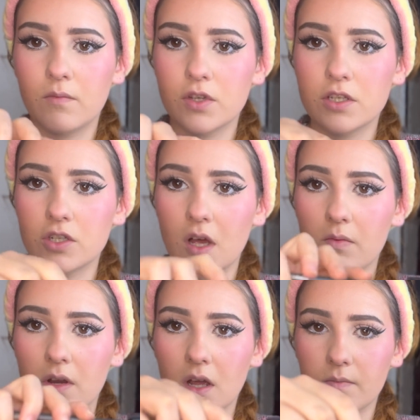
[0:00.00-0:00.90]
just
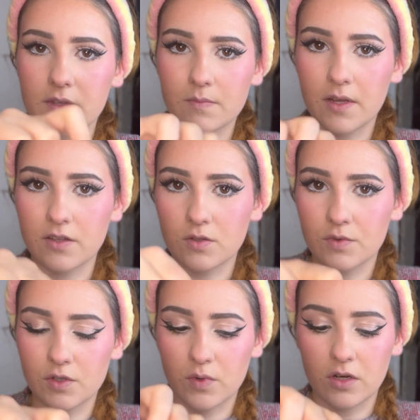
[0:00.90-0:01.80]
sharpening up this pencil
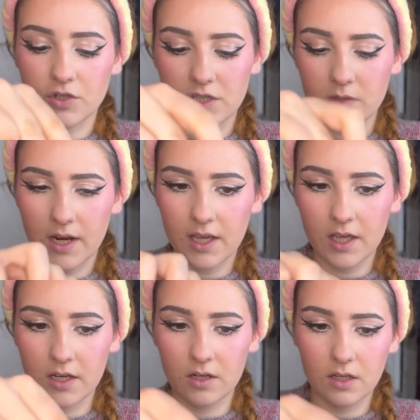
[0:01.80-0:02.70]
as well, just so I can
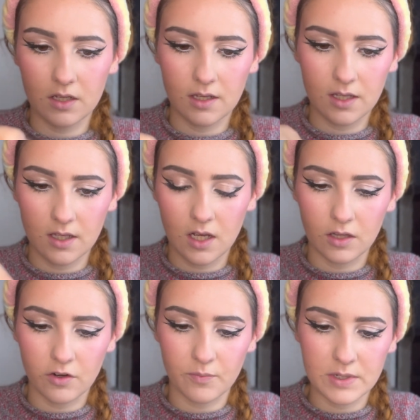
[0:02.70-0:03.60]
get a
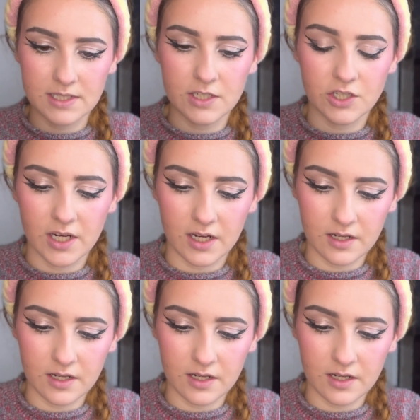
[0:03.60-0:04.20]
lot of precision in it.